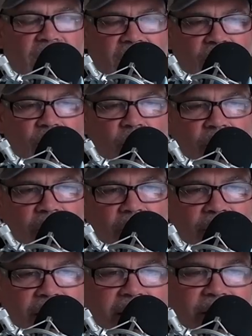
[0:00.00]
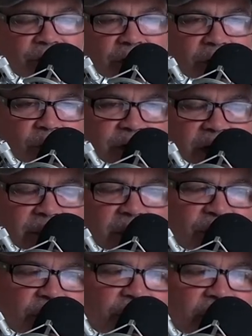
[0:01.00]
and I were working on that. Now, the reason I'm
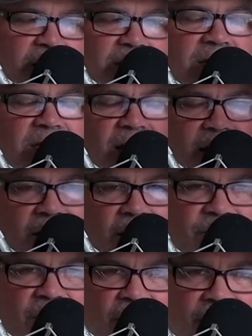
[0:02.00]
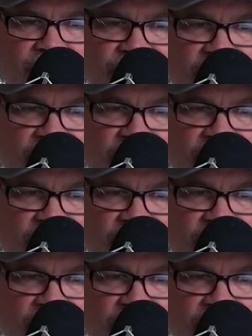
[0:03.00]
mentioning Jake is he's got an update on his